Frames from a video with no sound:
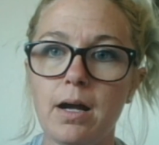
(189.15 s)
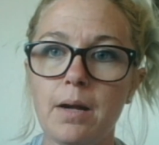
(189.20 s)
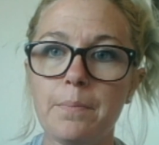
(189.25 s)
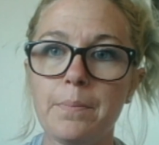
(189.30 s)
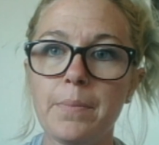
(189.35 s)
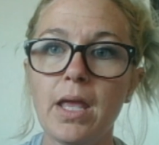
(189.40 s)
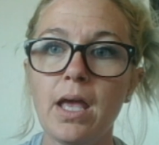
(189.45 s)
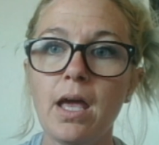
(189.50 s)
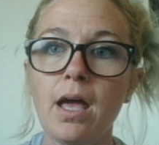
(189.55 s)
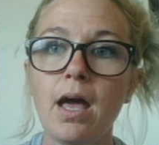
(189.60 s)

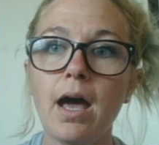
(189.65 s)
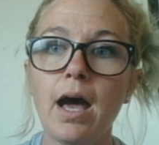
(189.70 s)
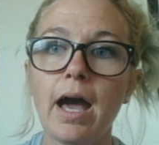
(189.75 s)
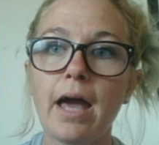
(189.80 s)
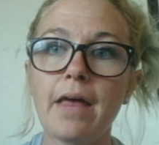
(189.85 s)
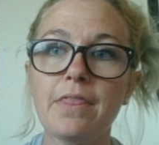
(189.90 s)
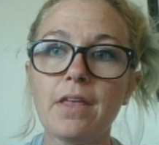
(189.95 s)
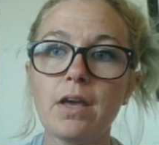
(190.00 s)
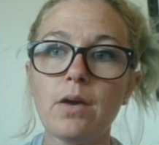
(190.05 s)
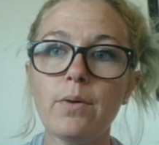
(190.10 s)

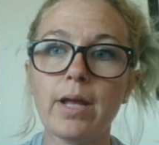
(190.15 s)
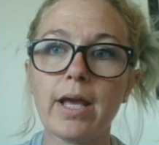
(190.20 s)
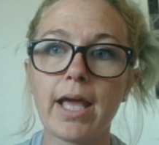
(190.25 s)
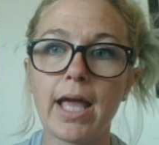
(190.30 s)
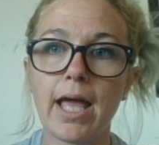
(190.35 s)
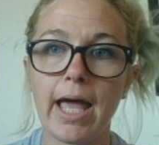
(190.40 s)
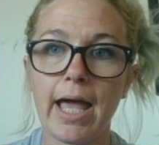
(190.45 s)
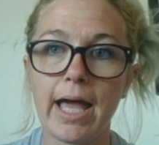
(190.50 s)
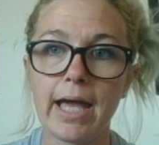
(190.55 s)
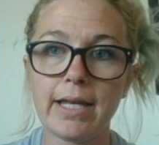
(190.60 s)
I think when I
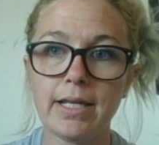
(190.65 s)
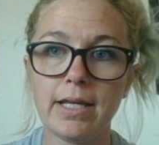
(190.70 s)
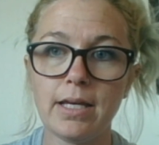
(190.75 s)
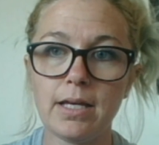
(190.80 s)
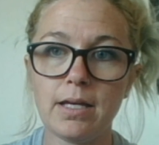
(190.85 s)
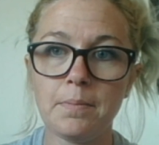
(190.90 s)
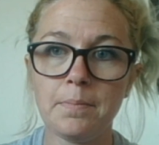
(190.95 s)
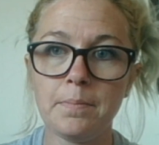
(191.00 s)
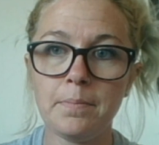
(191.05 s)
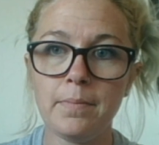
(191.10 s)
had
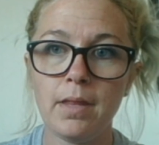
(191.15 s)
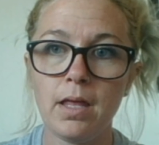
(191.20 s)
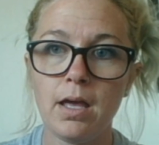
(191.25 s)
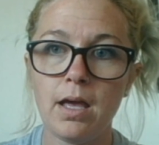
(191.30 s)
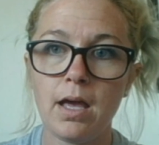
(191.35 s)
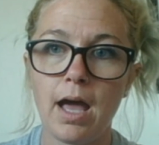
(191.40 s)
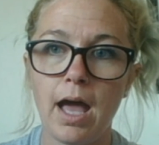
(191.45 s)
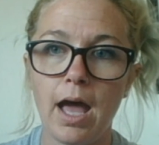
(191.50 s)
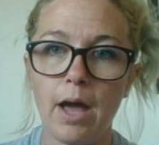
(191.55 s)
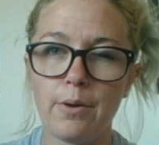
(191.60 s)
him,
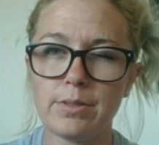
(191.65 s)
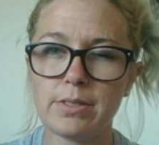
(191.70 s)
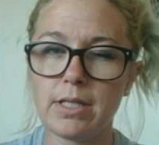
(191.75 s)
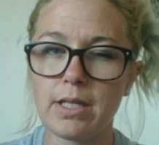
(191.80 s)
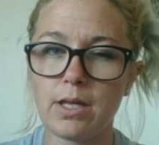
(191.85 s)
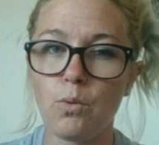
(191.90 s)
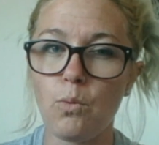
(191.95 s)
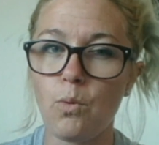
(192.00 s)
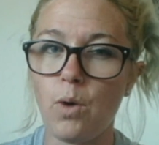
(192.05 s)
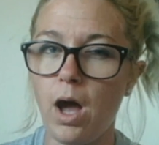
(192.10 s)
I was
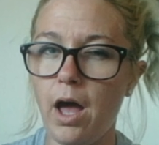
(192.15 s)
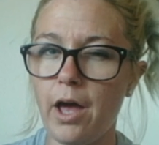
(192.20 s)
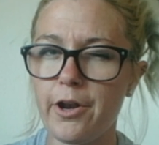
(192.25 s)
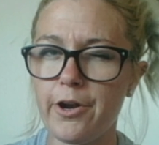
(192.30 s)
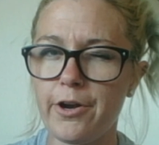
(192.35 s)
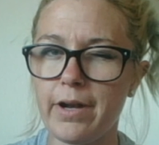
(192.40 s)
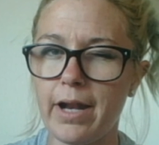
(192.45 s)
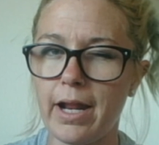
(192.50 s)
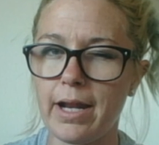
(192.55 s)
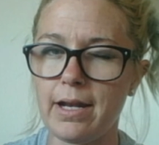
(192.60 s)
at like
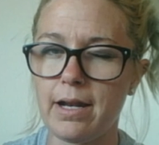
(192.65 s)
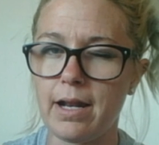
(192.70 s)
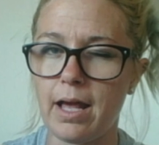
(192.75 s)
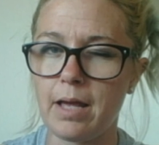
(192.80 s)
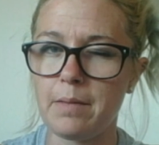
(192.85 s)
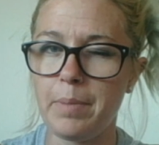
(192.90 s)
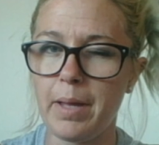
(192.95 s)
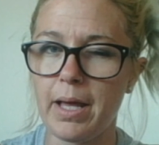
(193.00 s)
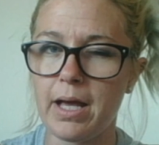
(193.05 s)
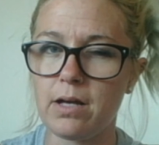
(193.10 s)

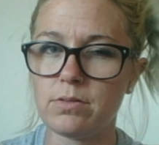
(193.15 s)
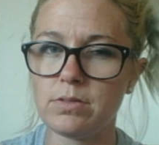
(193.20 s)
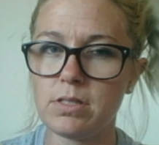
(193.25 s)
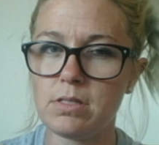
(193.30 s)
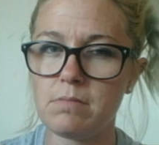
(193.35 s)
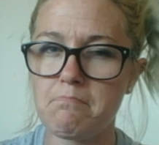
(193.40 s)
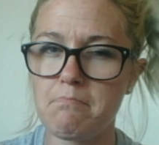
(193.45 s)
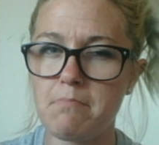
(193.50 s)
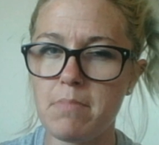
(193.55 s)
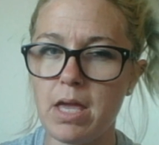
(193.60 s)
199
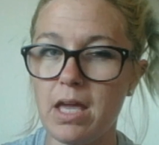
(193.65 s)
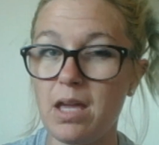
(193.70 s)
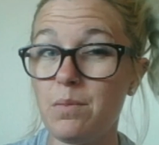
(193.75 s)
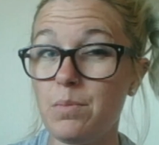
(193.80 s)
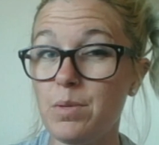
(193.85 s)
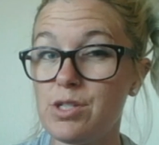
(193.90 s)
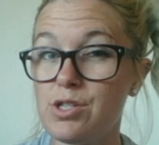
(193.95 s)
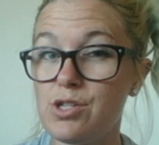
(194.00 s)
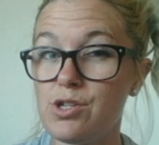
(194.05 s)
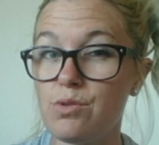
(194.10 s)
pounds,
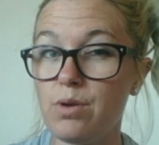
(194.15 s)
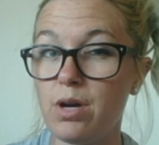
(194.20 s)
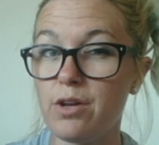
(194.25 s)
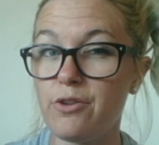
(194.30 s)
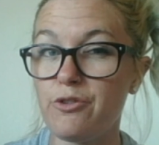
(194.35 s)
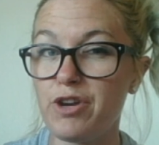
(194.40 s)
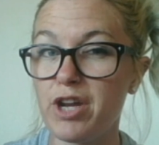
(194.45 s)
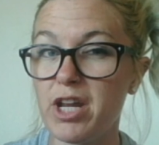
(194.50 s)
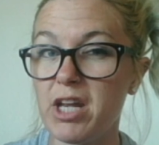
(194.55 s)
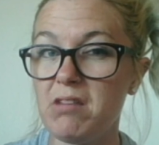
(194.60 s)
maybe
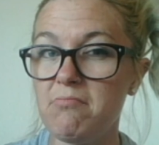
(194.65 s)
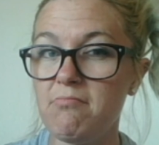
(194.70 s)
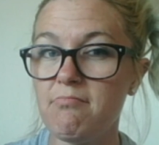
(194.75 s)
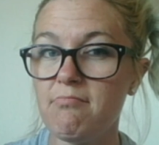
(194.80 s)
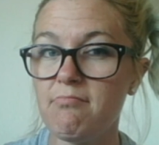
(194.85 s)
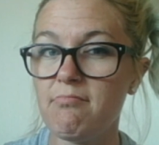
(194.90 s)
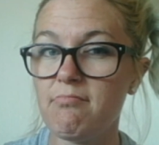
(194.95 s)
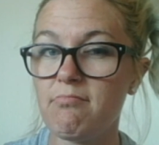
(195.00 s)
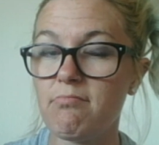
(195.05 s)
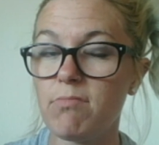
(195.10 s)
200.
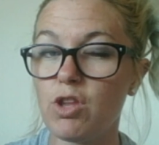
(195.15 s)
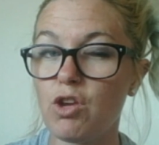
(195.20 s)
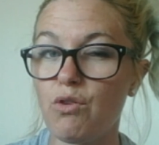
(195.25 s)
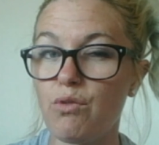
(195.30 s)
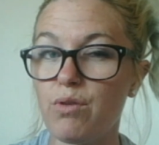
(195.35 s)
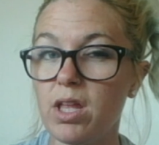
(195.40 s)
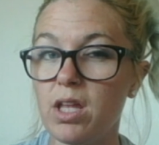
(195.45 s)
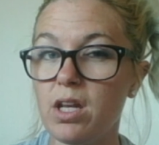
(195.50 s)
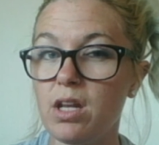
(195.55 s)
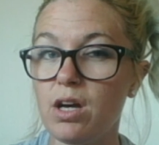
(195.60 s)

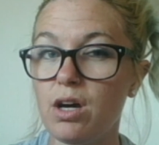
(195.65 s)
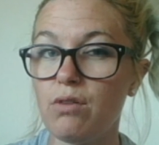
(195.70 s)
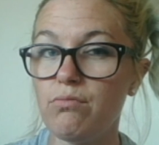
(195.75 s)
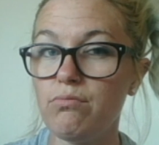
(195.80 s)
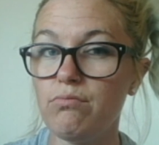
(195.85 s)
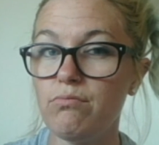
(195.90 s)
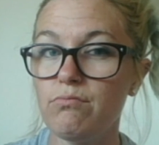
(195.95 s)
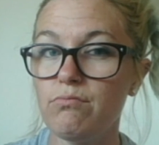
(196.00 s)
Don't really know.